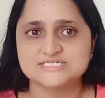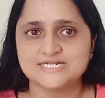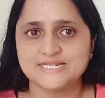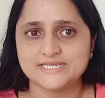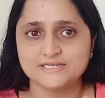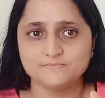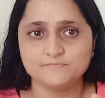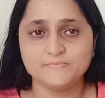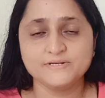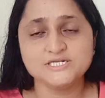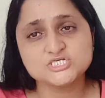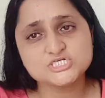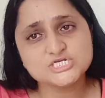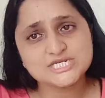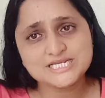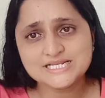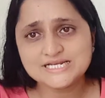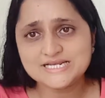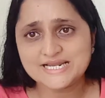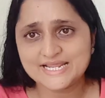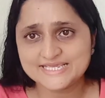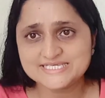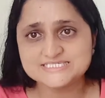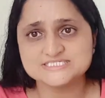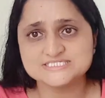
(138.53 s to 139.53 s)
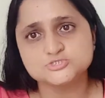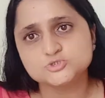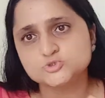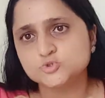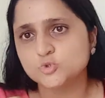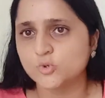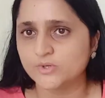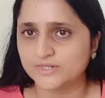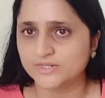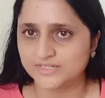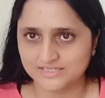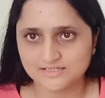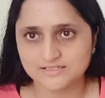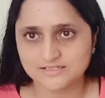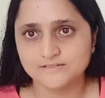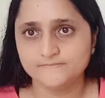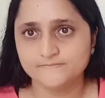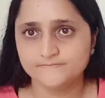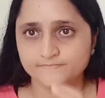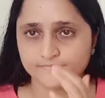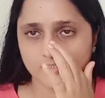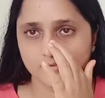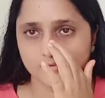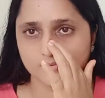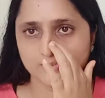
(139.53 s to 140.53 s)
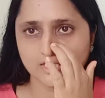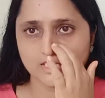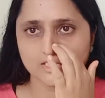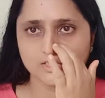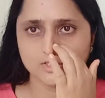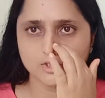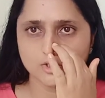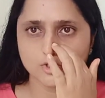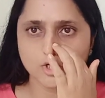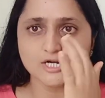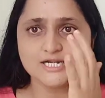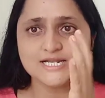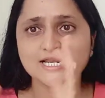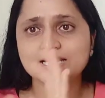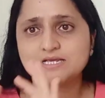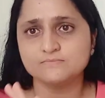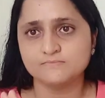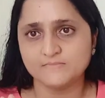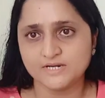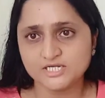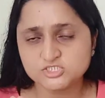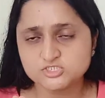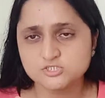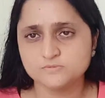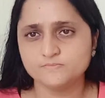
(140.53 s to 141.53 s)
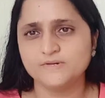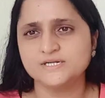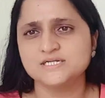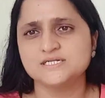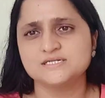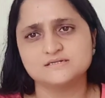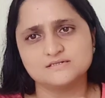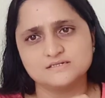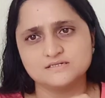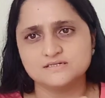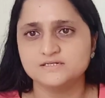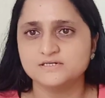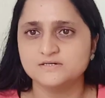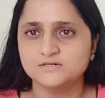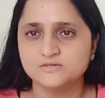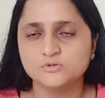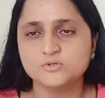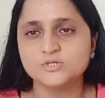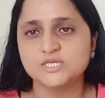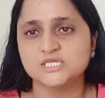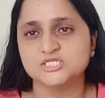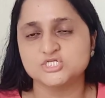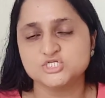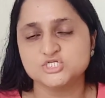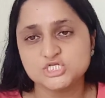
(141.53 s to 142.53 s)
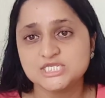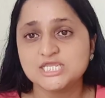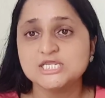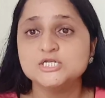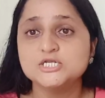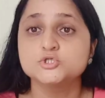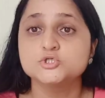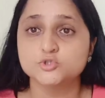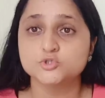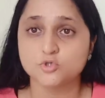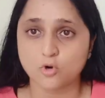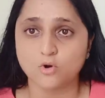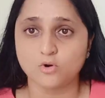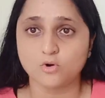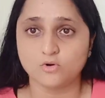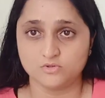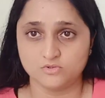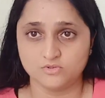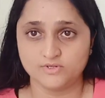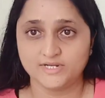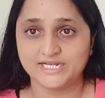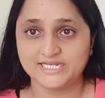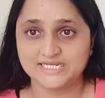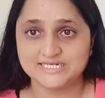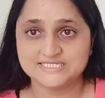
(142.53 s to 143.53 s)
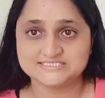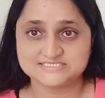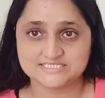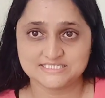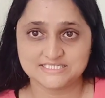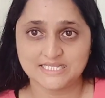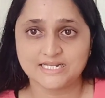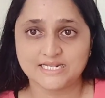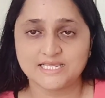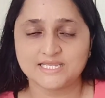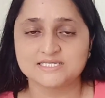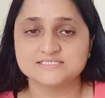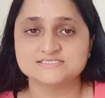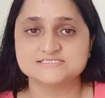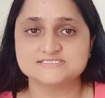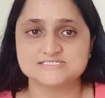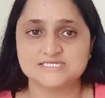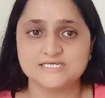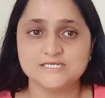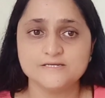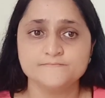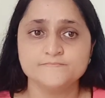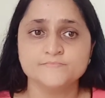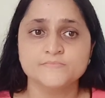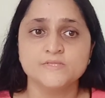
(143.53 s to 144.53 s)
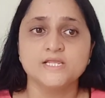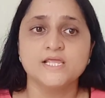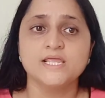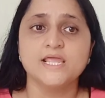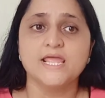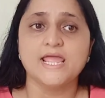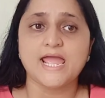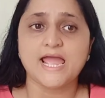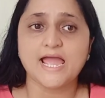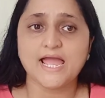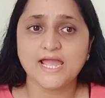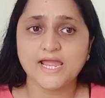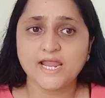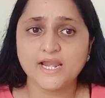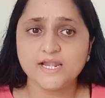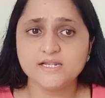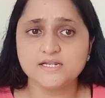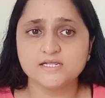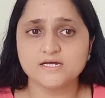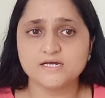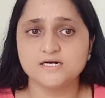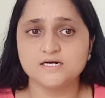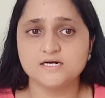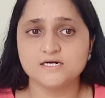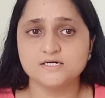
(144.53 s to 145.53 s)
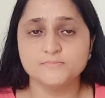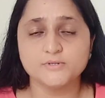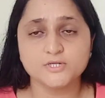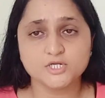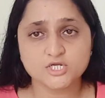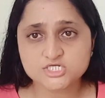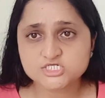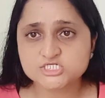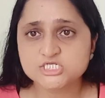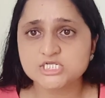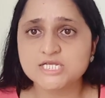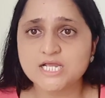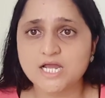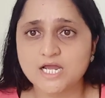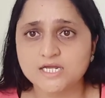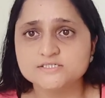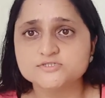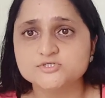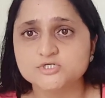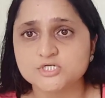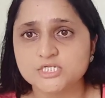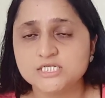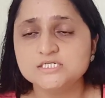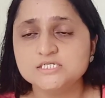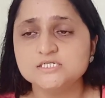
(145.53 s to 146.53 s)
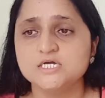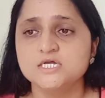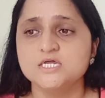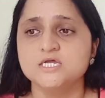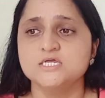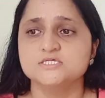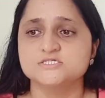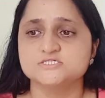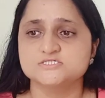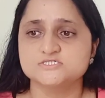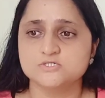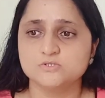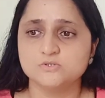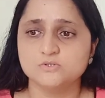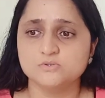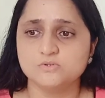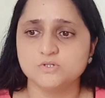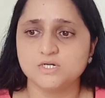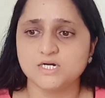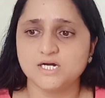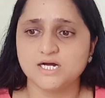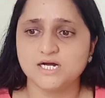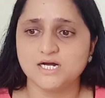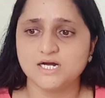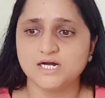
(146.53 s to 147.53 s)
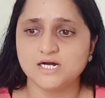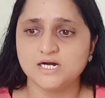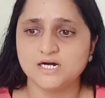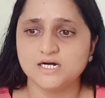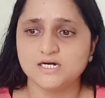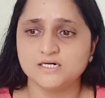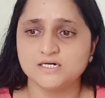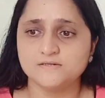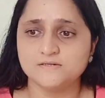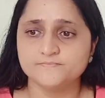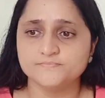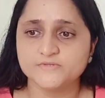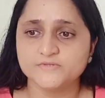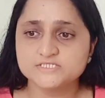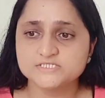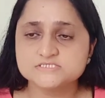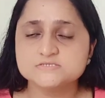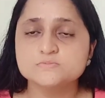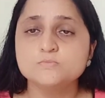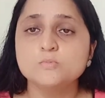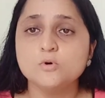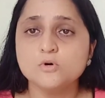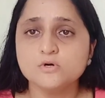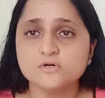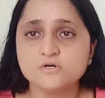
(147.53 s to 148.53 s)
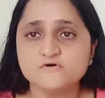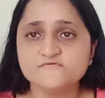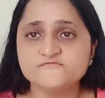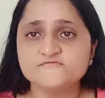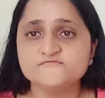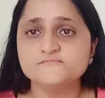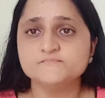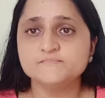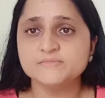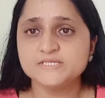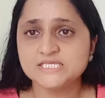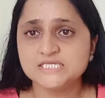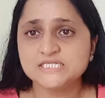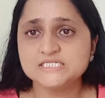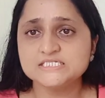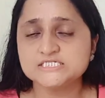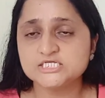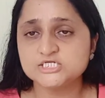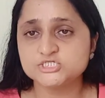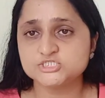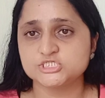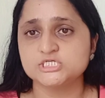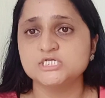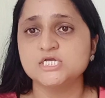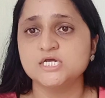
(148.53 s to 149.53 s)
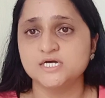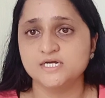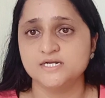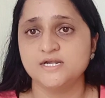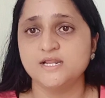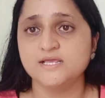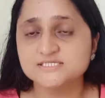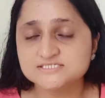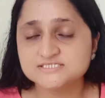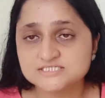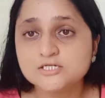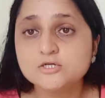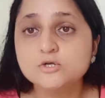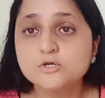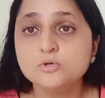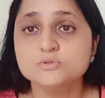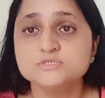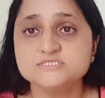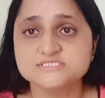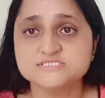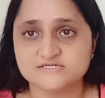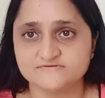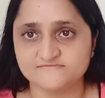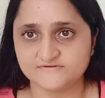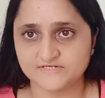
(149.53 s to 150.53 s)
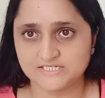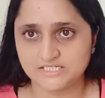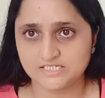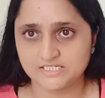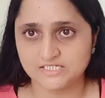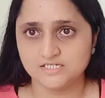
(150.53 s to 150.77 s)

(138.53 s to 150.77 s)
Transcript: but she likes drawing. Okay, not like much, but okay, she can draw, at least that I can say. And because she can't read, so it's more of me teaching her exclusively,